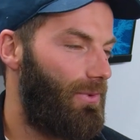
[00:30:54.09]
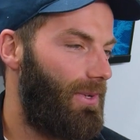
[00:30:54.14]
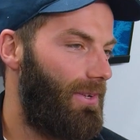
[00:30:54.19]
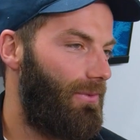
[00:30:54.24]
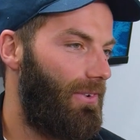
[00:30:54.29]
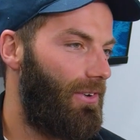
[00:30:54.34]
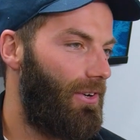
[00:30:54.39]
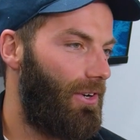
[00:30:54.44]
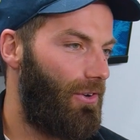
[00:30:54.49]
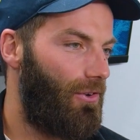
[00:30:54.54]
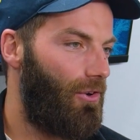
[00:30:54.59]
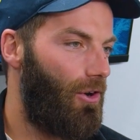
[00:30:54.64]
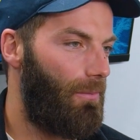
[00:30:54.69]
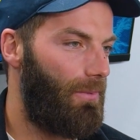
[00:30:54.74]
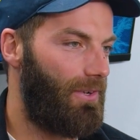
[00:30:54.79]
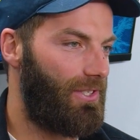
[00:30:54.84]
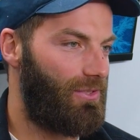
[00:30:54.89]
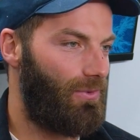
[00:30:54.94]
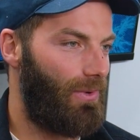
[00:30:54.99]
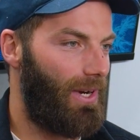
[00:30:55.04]
we've got a
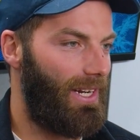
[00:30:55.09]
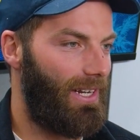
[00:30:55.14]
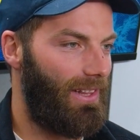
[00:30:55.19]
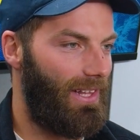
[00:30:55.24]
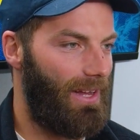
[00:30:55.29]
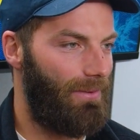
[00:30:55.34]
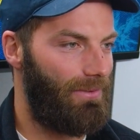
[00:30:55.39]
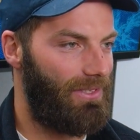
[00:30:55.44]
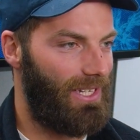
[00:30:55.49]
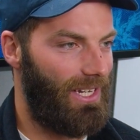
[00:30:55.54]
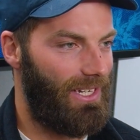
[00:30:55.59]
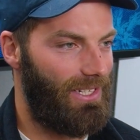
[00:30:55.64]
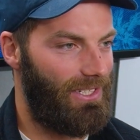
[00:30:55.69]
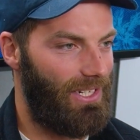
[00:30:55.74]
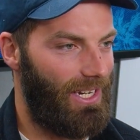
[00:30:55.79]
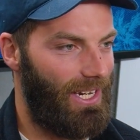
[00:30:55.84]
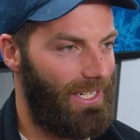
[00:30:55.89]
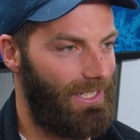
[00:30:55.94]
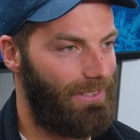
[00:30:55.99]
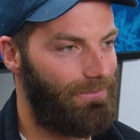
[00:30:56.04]
corporate suite at the
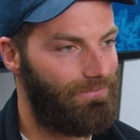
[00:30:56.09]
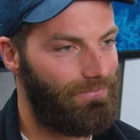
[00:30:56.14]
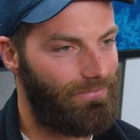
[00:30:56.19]
MCG,